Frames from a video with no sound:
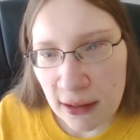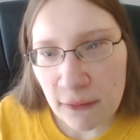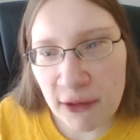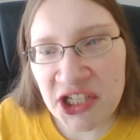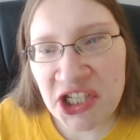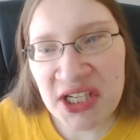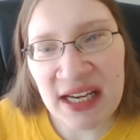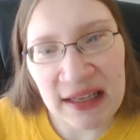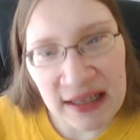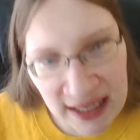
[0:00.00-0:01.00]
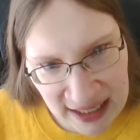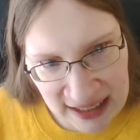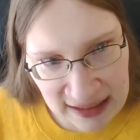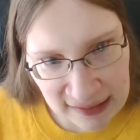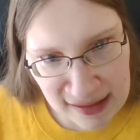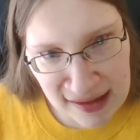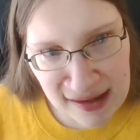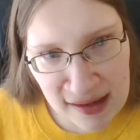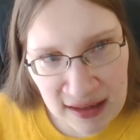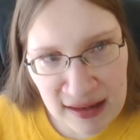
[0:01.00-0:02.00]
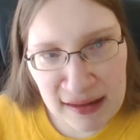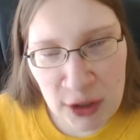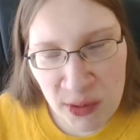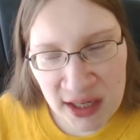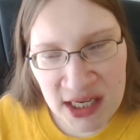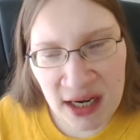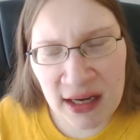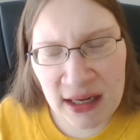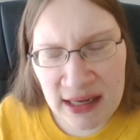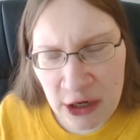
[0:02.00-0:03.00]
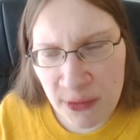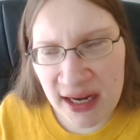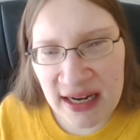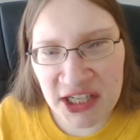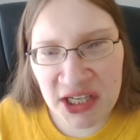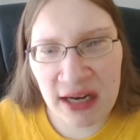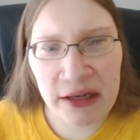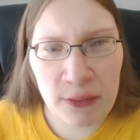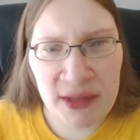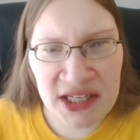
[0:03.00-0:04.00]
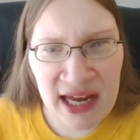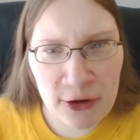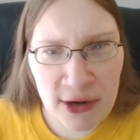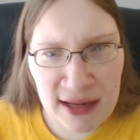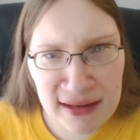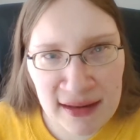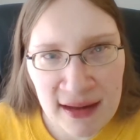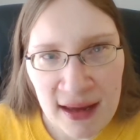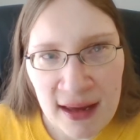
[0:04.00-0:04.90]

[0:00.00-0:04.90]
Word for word: What she needs is human t- human connection and human togetherness.